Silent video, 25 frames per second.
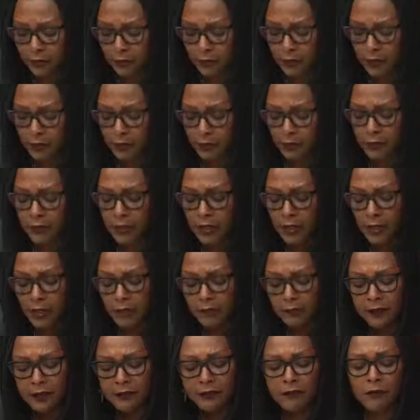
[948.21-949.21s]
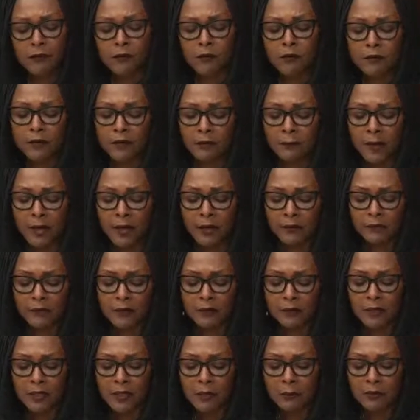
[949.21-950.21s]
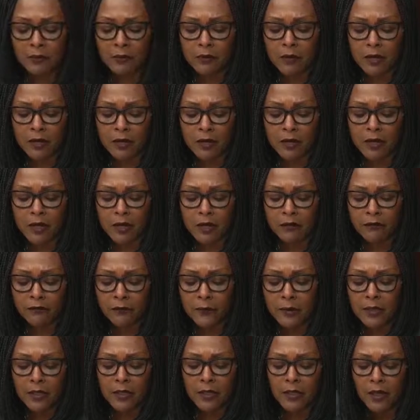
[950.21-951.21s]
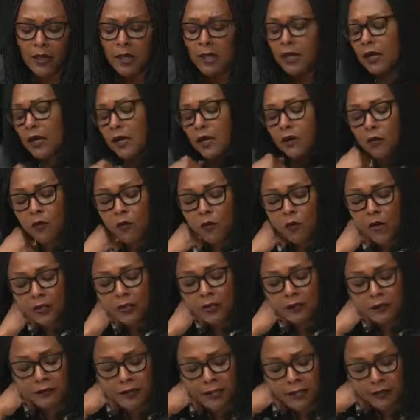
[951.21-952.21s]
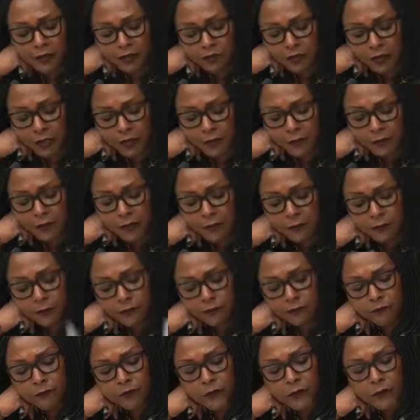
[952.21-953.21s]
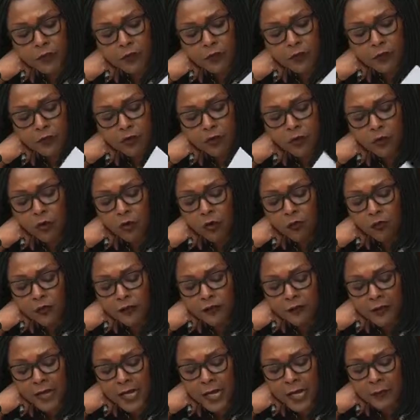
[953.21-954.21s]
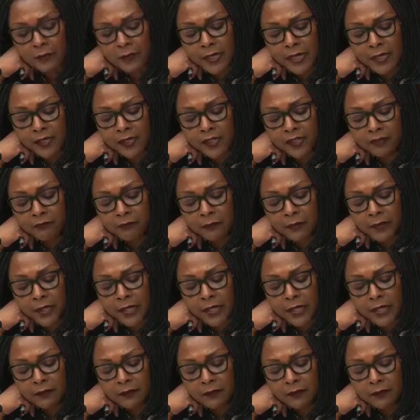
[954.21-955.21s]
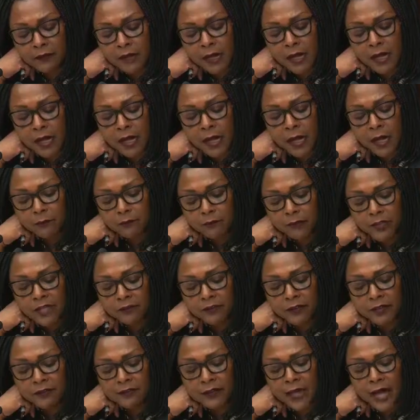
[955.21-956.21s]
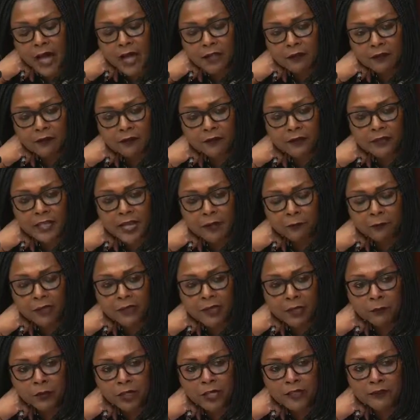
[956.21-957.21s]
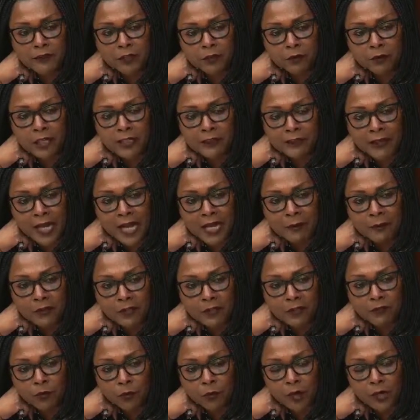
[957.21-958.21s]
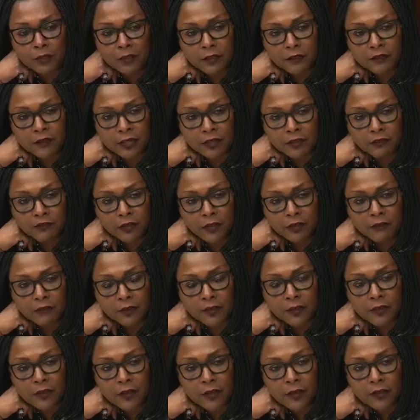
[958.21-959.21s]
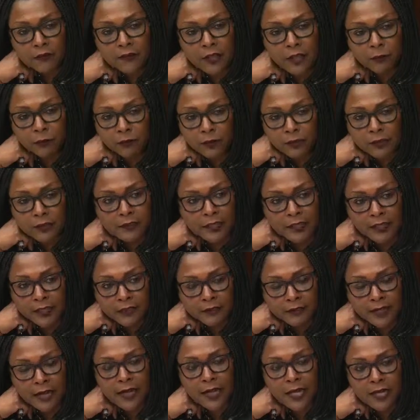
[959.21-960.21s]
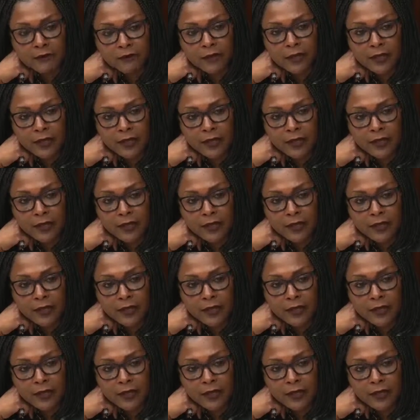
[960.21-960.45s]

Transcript: here that talks about the number of organizations over time that have been given dollars. And I would say we are nickel and diming these organizations that really they cannot have an